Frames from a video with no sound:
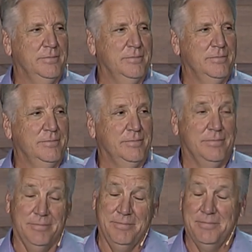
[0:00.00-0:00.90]

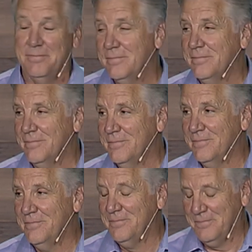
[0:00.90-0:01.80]

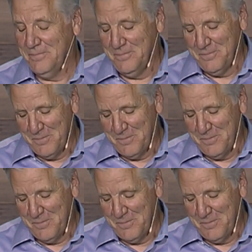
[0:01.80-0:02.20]
Nobody speaks.